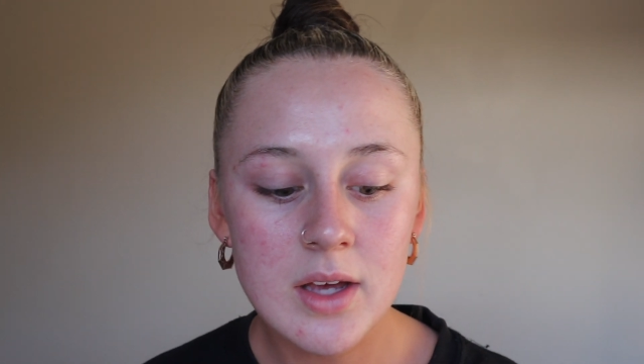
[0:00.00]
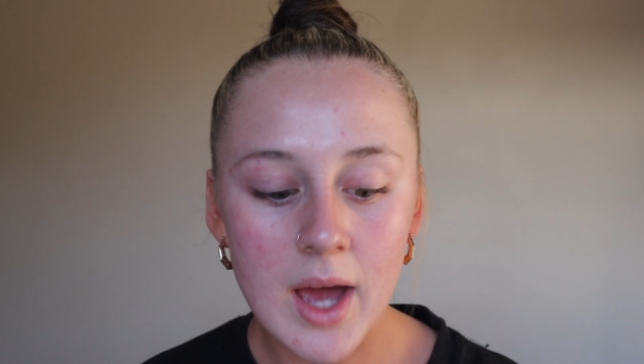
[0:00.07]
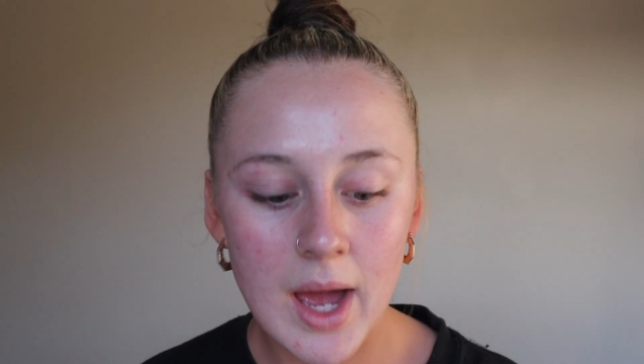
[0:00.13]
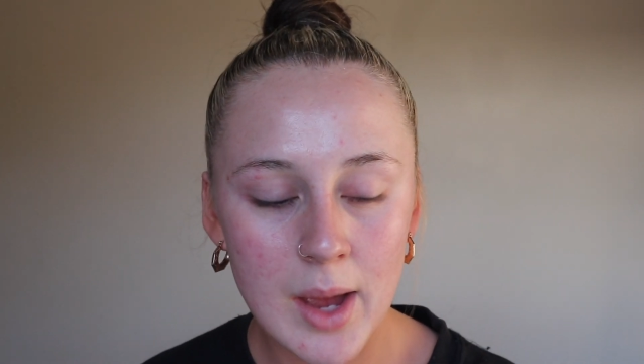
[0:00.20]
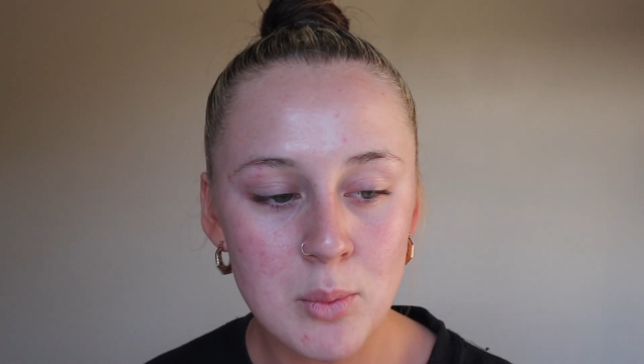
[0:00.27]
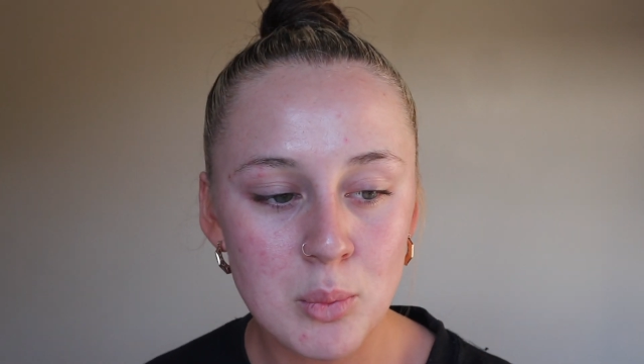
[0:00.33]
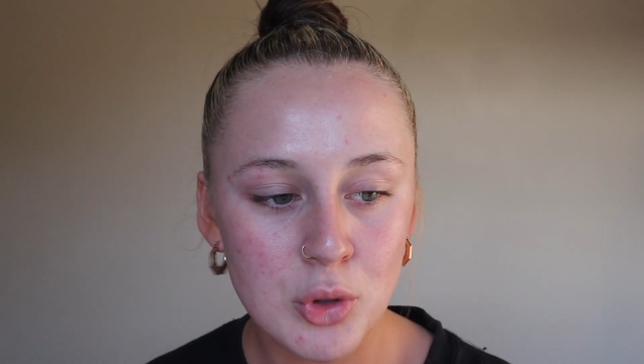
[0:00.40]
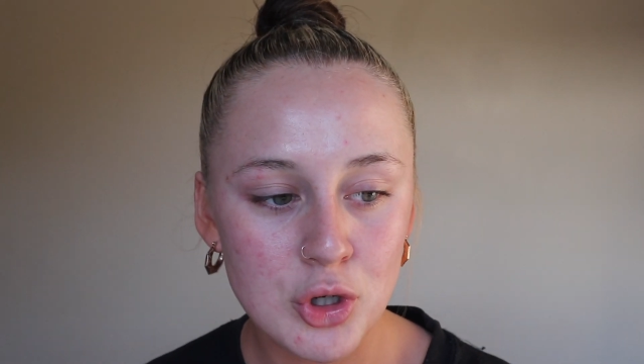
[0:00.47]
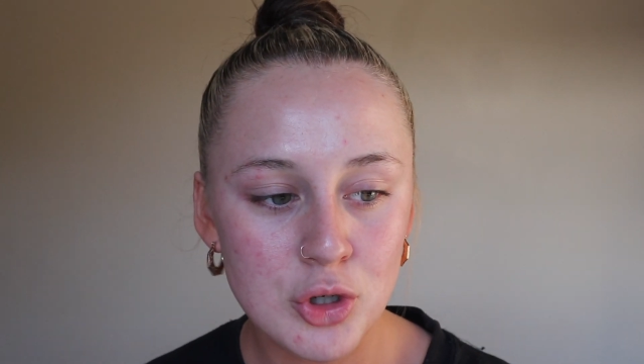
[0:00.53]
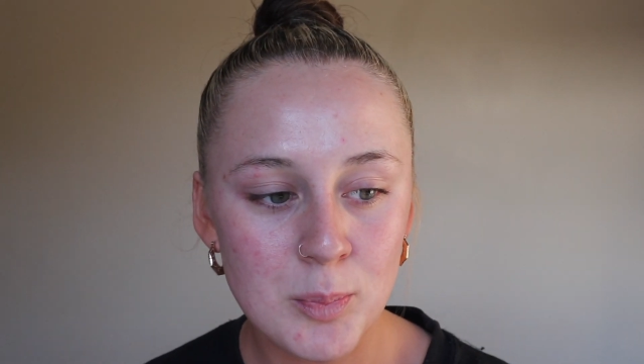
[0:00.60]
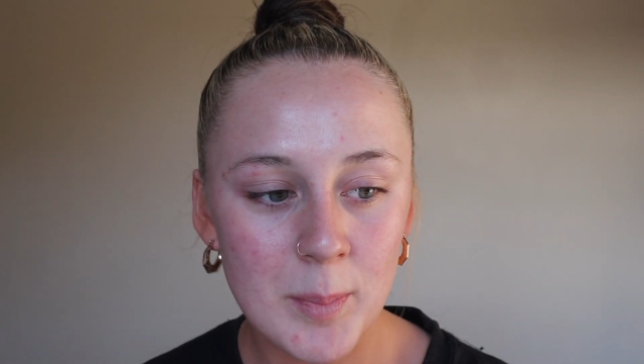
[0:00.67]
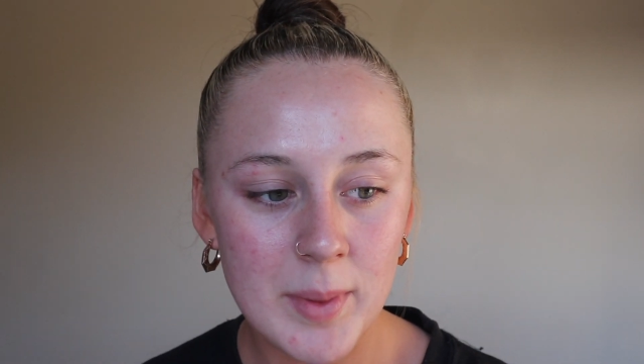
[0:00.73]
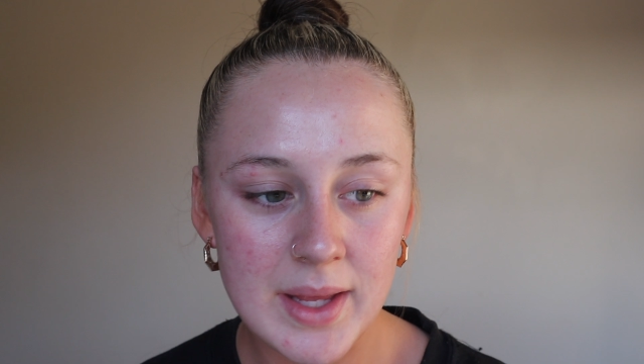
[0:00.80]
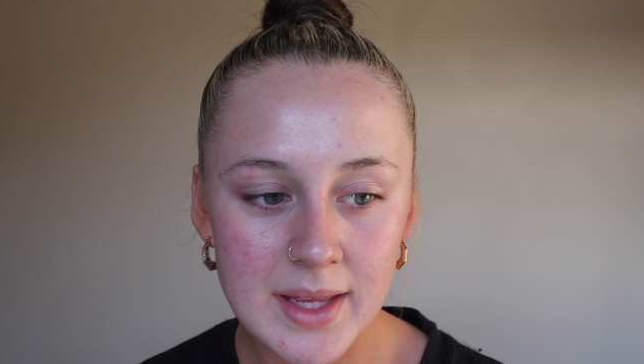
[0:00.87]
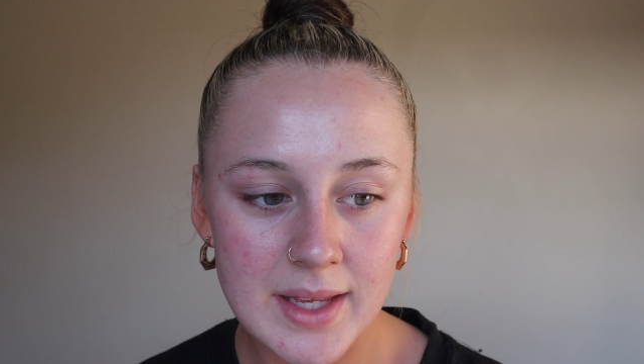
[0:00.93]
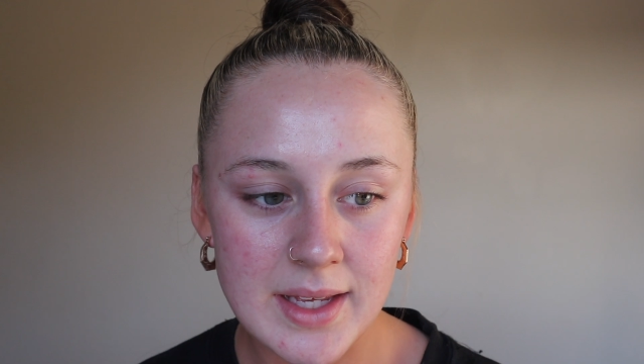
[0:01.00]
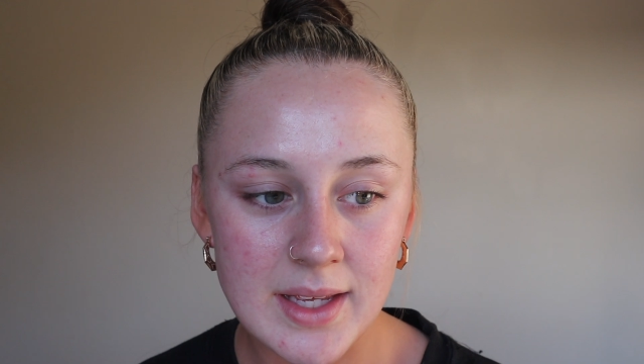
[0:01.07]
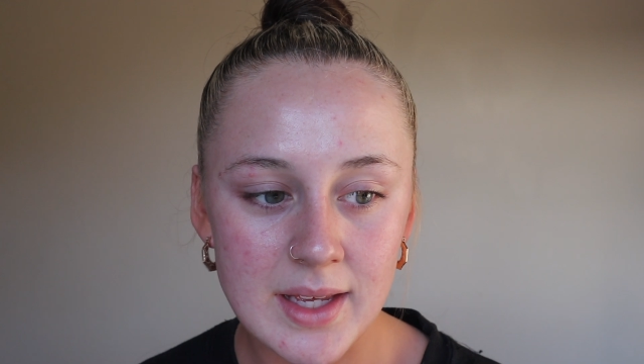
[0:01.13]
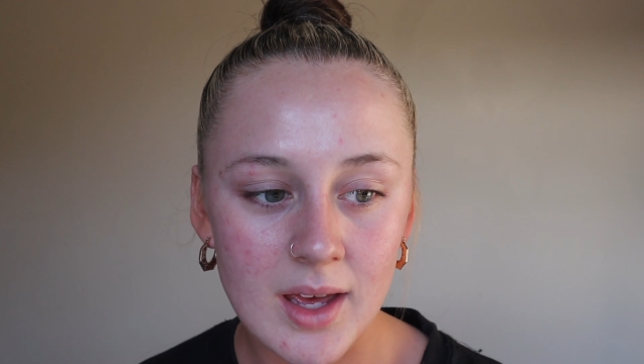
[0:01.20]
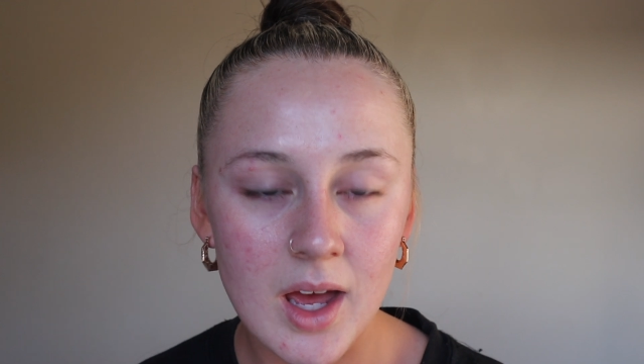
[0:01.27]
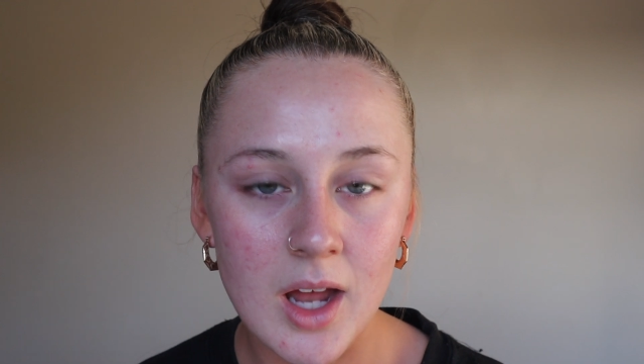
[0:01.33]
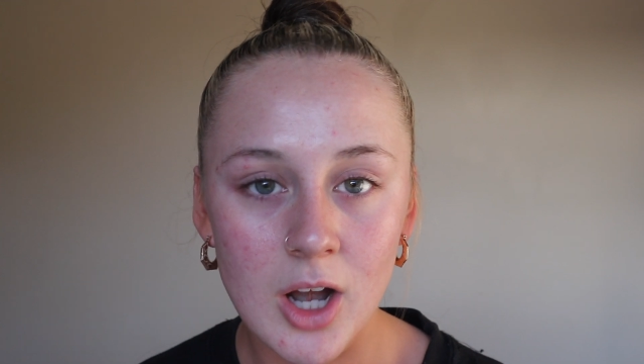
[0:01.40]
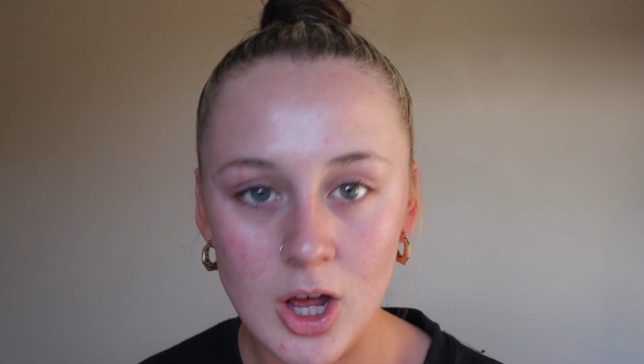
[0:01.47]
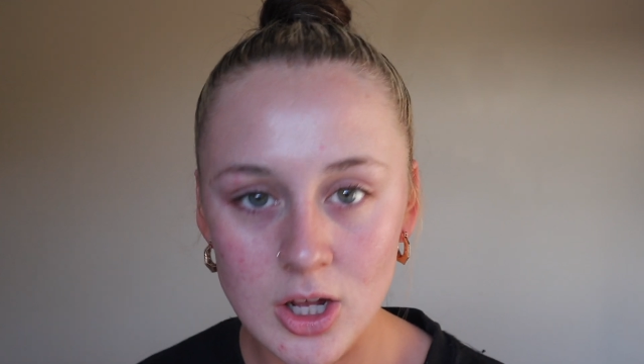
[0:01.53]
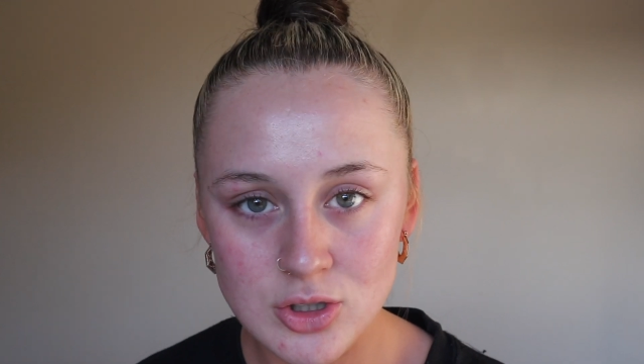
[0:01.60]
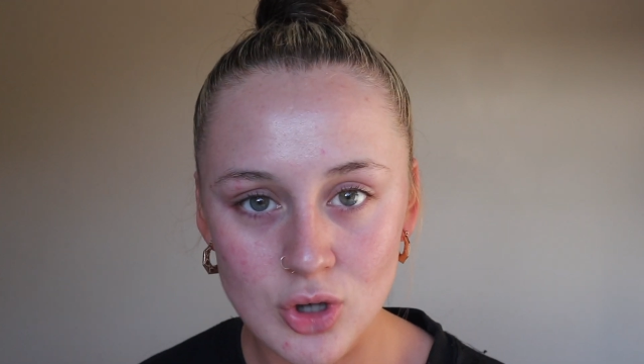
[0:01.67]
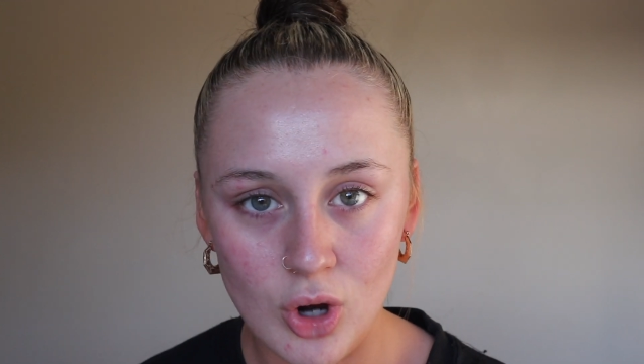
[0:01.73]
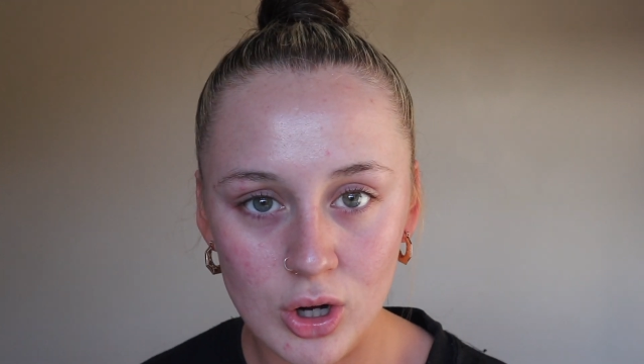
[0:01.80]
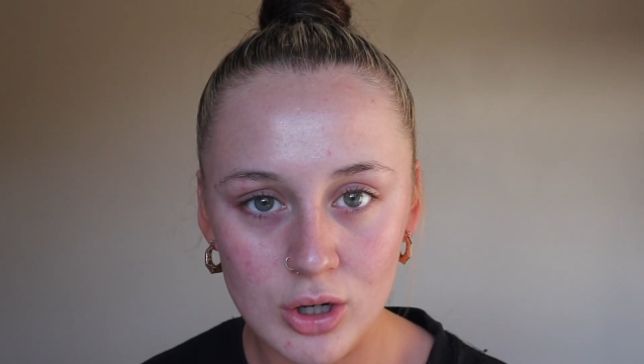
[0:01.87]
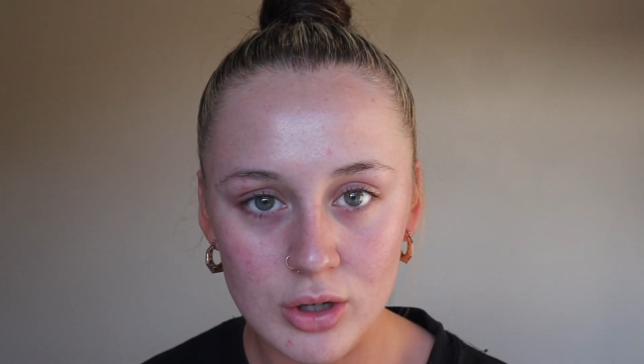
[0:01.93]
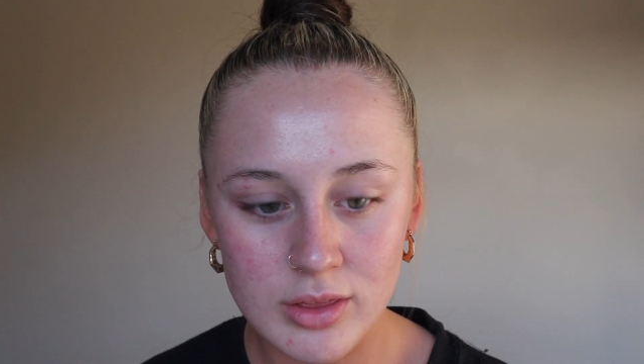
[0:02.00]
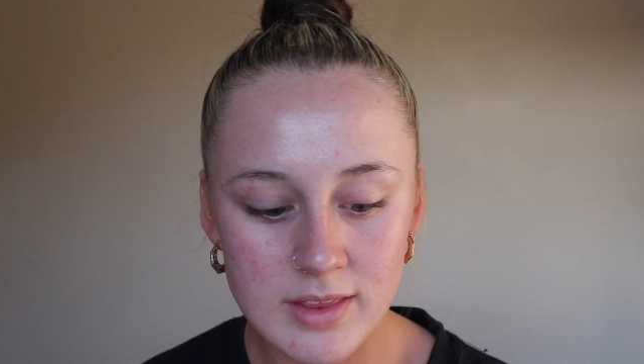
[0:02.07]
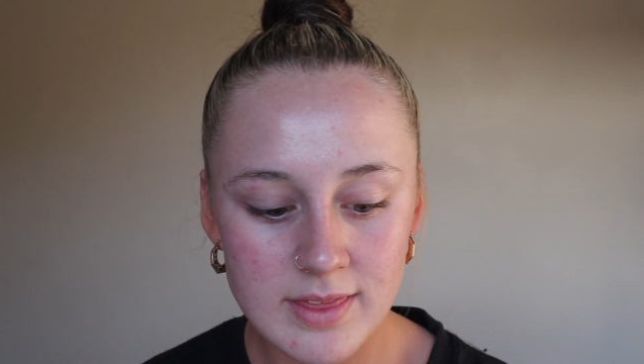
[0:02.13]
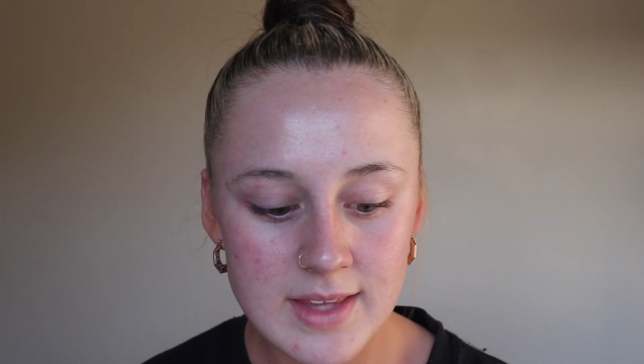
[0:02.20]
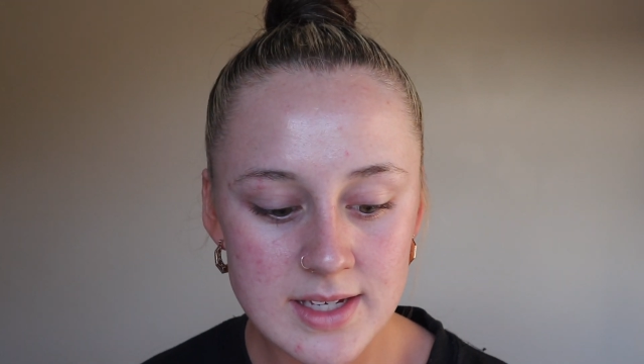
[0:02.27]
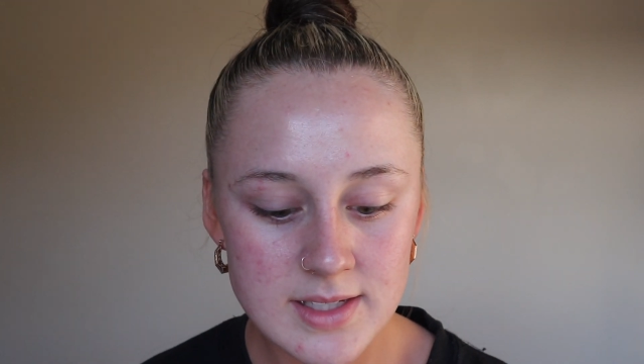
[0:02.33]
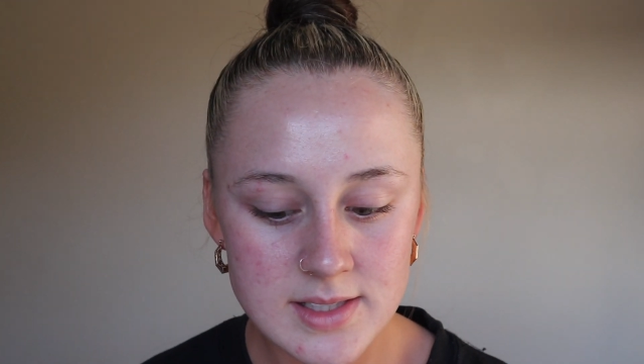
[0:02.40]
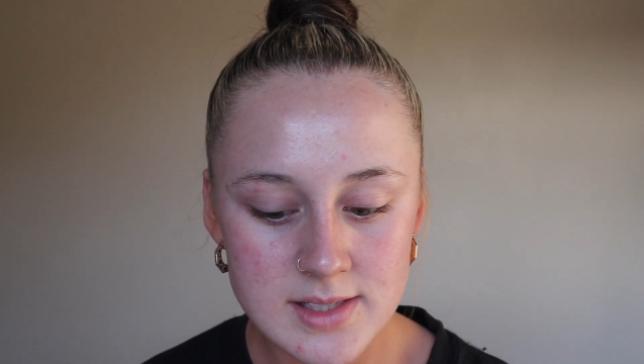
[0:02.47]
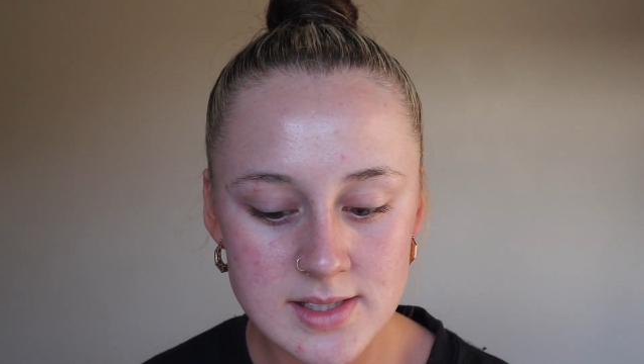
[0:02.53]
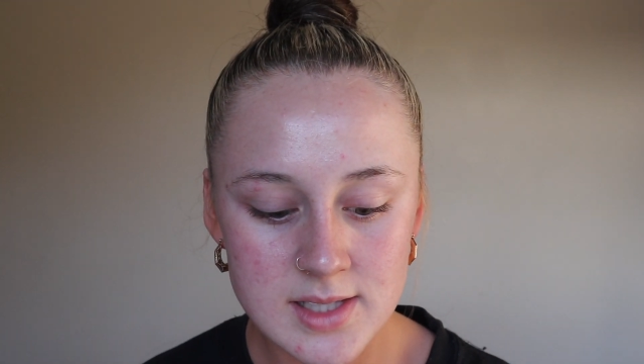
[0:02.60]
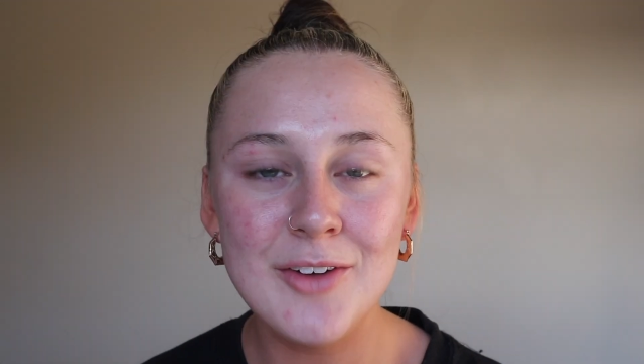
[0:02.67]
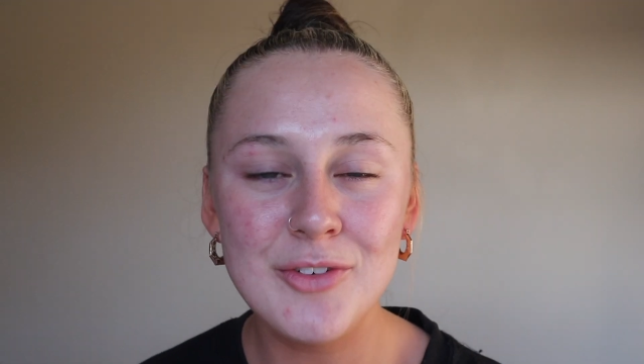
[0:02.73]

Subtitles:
I would be a lot darker than this.